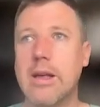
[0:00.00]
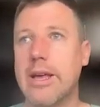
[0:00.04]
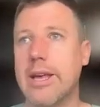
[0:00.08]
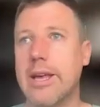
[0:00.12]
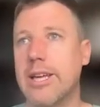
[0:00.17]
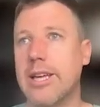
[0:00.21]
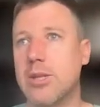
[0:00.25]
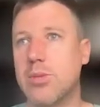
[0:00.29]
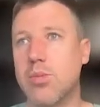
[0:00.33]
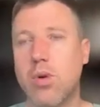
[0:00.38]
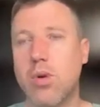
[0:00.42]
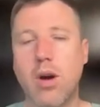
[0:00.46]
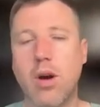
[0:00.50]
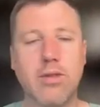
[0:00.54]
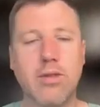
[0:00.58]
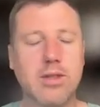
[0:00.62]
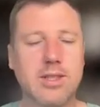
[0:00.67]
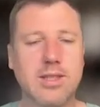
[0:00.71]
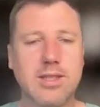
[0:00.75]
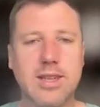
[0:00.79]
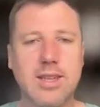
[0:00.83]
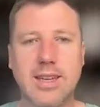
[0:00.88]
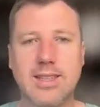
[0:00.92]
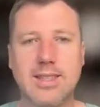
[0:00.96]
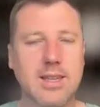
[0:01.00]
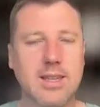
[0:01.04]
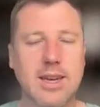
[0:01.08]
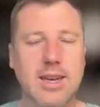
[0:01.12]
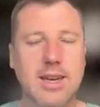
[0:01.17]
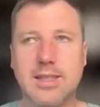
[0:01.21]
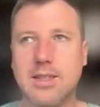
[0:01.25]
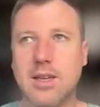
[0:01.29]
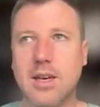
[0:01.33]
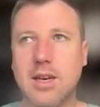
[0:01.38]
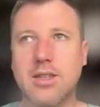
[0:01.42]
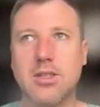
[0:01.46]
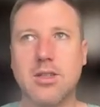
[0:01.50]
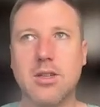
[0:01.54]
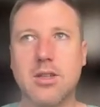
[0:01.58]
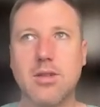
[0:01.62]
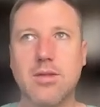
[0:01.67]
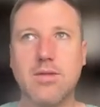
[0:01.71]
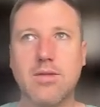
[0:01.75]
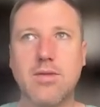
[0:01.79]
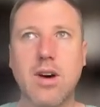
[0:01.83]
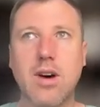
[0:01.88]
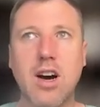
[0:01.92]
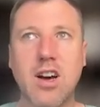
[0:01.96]
each province designates, I don't
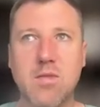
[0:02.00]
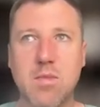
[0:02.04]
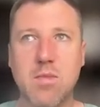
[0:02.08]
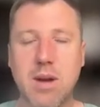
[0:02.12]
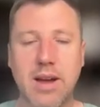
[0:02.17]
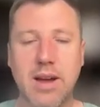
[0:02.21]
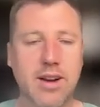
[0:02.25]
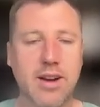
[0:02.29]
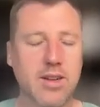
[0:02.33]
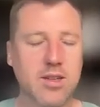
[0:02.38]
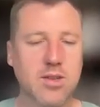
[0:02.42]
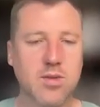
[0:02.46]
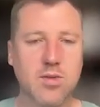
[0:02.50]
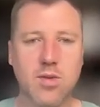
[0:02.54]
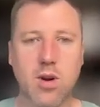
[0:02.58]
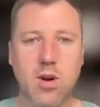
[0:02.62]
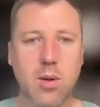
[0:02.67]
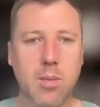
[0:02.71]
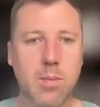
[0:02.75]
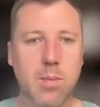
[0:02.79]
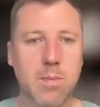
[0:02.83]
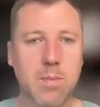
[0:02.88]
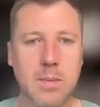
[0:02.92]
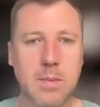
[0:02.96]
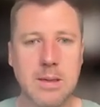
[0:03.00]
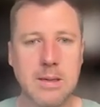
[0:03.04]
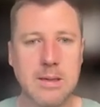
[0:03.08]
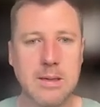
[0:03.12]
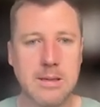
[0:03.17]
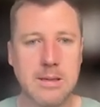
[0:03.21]
know, five players from,